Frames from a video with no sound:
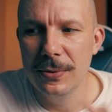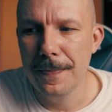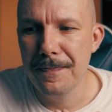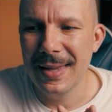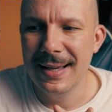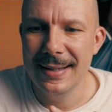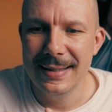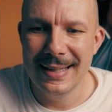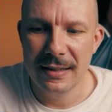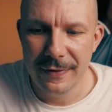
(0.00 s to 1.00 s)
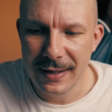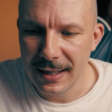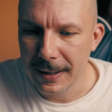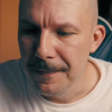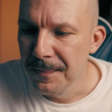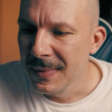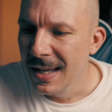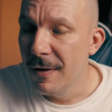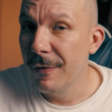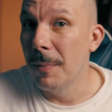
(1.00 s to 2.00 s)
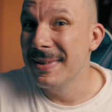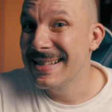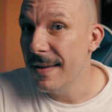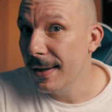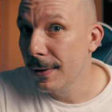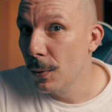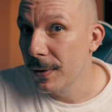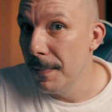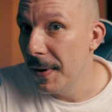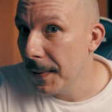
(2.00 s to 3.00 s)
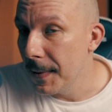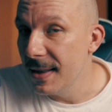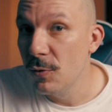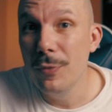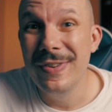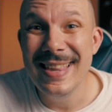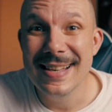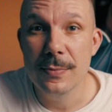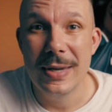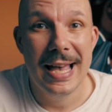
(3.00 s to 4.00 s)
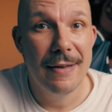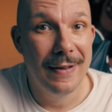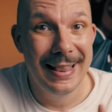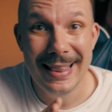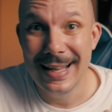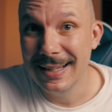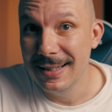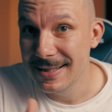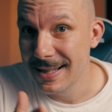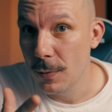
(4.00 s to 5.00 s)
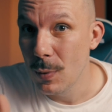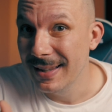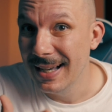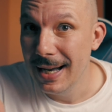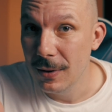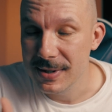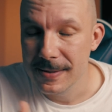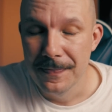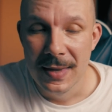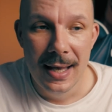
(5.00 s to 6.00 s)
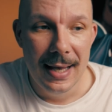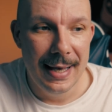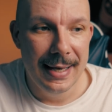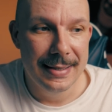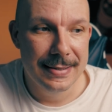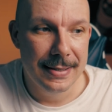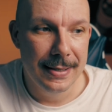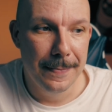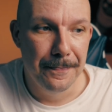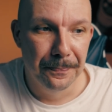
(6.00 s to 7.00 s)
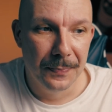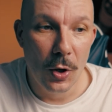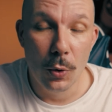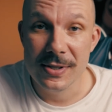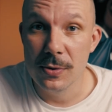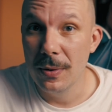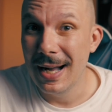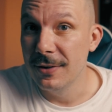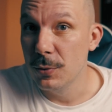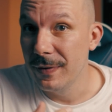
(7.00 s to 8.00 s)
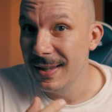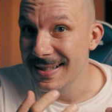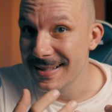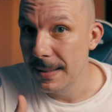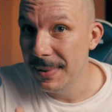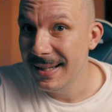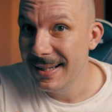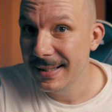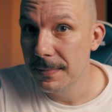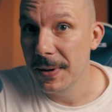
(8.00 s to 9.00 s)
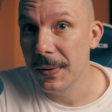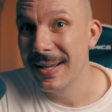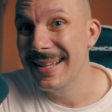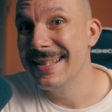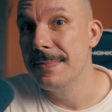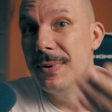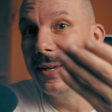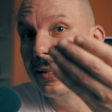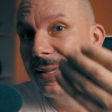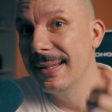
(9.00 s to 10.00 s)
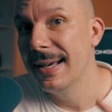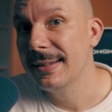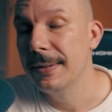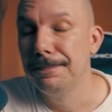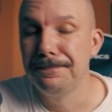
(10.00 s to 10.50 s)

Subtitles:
to that feeling. From 7th Lord Mercury to Venus, we have Lagnas, like one house. And also, Alto Venus is debilitated. Mercury is bringing that